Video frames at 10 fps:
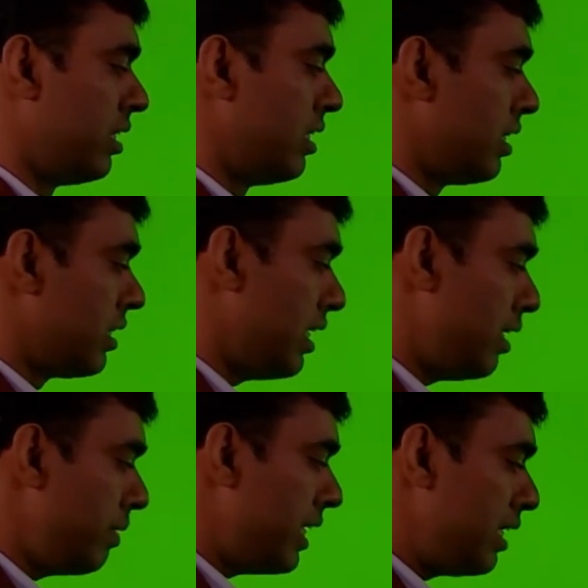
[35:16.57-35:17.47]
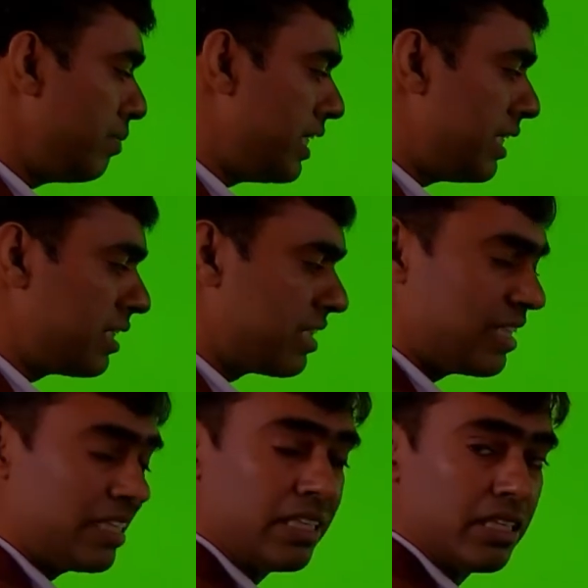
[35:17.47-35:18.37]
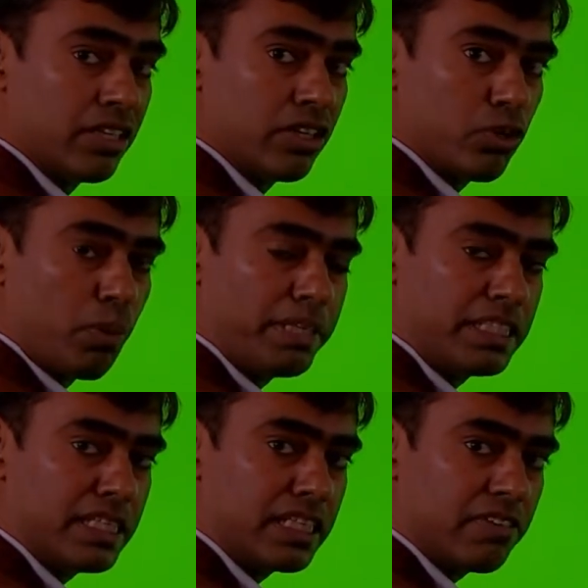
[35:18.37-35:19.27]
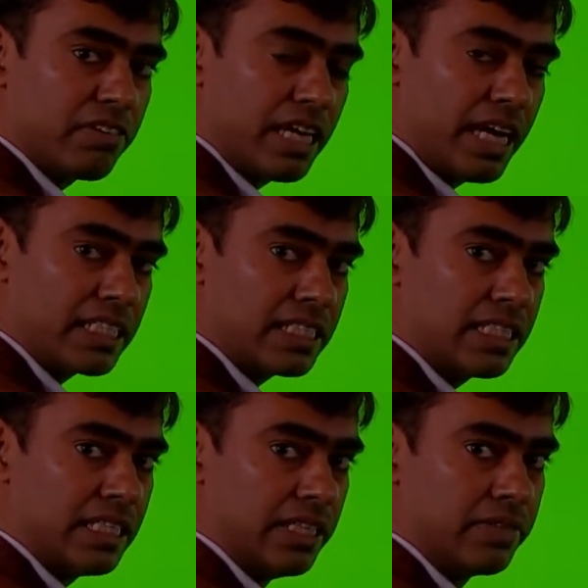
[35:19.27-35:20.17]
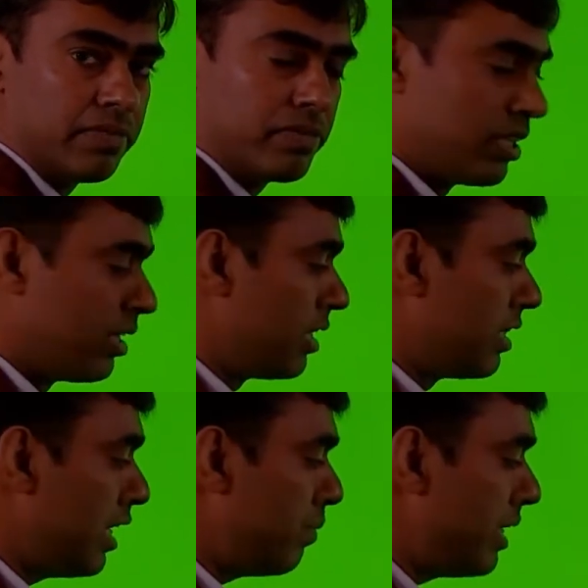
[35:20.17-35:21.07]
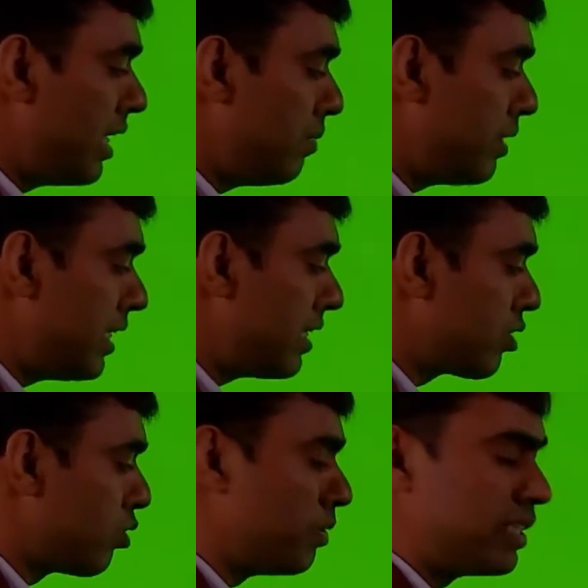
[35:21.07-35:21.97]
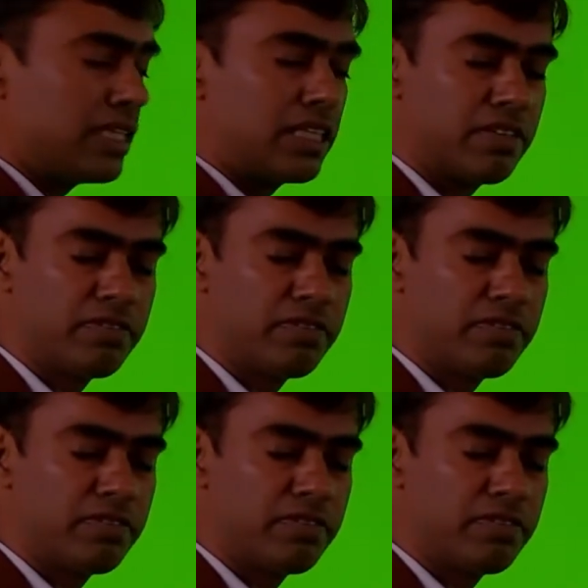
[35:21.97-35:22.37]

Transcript: Then we eliminate the coefficient of x3, then we eliminate the coefficient of